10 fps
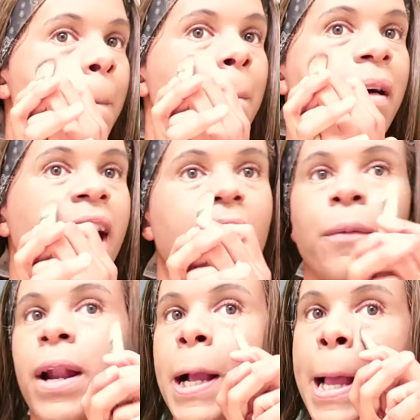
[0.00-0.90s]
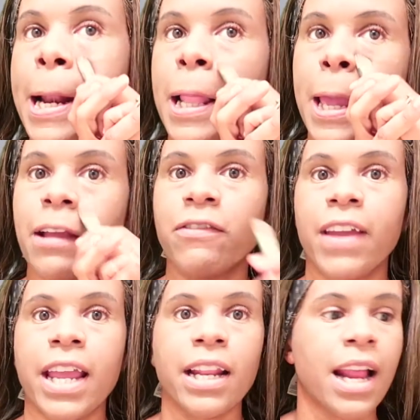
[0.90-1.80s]
But I want to kind of like
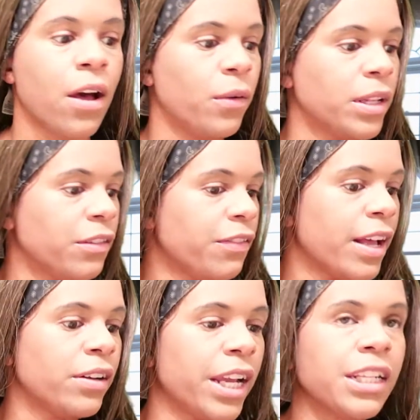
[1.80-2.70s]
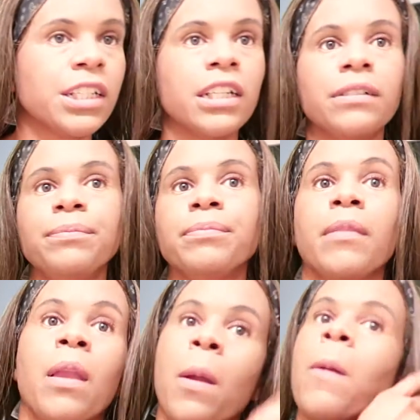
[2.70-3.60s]
fade it out with the foundation
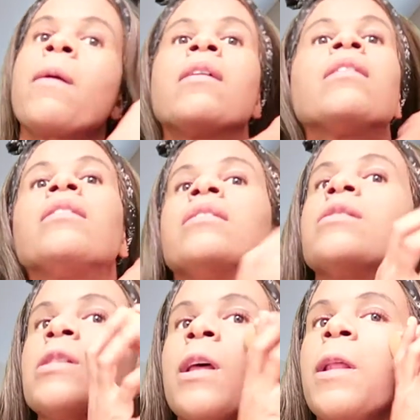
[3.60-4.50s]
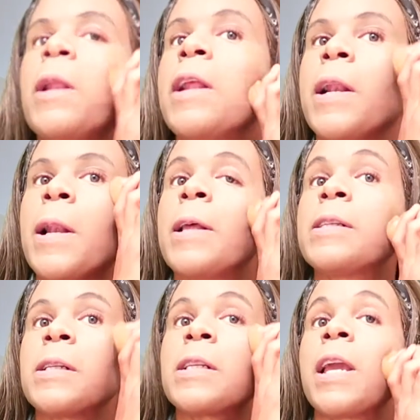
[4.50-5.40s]
so that it
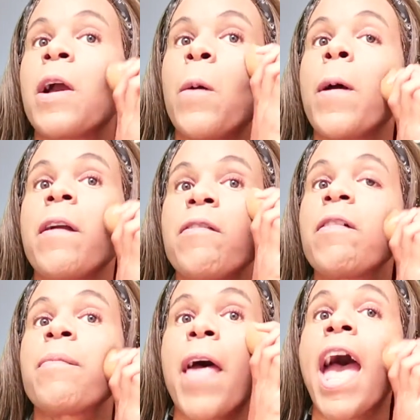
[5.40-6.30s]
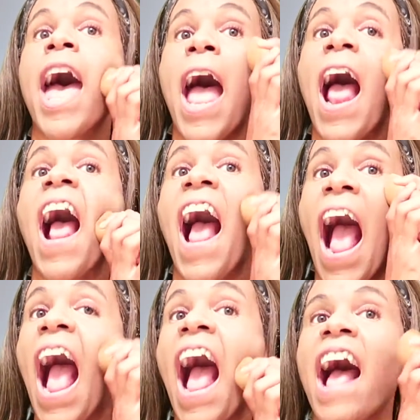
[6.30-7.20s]
doesn't take away from that.
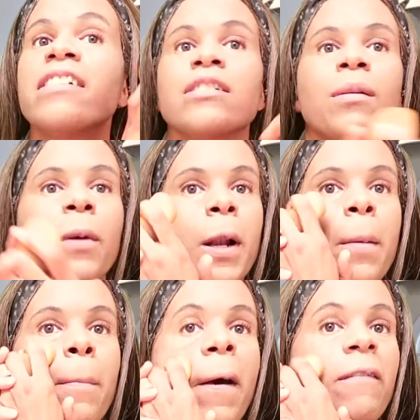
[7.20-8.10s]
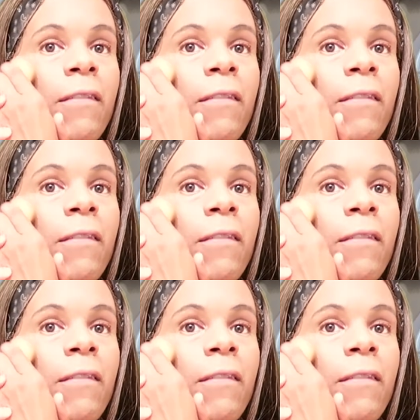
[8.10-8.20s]
So I'm going to buff